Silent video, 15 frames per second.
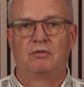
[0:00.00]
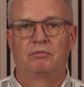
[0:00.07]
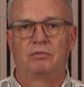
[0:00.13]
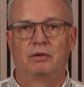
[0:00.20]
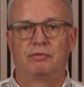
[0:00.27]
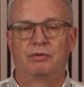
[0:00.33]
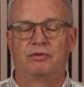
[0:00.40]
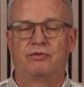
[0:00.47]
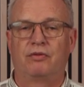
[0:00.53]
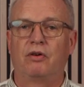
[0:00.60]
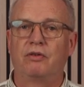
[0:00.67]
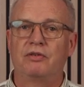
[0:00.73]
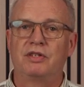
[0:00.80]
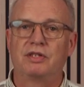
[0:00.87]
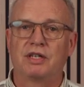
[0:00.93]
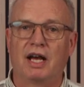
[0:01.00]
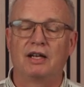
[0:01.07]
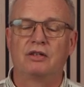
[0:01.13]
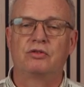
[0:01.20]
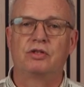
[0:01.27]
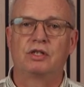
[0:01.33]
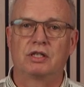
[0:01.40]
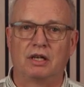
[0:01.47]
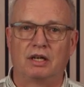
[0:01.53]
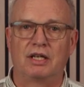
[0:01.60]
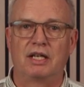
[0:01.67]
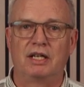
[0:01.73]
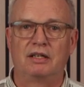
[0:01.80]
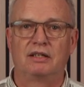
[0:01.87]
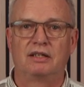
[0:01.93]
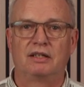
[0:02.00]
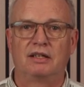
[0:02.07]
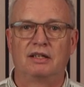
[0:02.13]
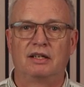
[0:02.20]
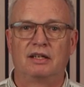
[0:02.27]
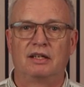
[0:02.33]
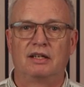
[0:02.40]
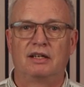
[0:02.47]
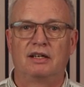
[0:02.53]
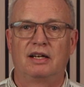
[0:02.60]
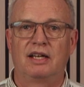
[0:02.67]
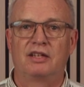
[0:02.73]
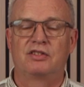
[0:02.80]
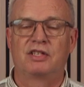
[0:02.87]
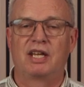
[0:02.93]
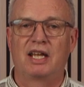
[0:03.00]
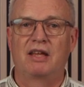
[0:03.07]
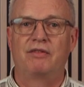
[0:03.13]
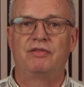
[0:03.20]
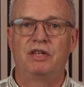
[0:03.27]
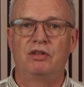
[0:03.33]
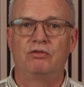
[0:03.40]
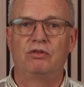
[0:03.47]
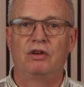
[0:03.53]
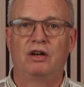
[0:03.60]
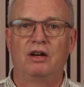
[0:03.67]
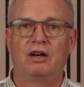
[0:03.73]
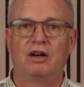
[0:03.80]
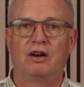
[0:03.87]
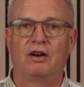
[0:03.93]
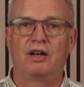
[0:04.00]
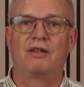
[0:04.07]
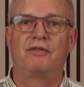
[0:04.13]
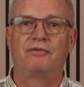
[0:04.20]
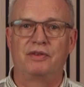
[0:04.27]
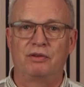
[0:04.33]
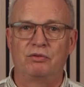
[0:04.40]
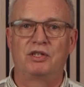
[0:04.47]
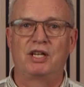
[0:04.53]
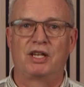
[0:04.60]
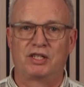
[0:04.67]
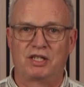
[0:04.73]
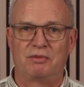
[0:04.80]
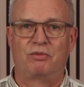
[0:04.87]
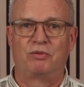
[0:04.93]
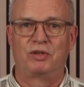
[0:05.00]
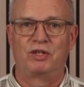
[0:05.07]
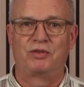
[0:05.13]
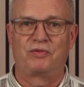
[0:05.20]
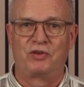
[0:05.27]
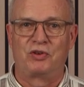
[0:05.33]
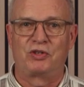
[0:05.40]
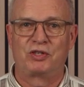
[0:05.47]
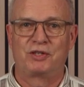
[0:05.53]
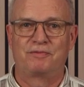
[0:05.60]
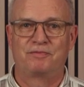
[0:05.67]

But before we start to study, let's take a view on a few testimonies first.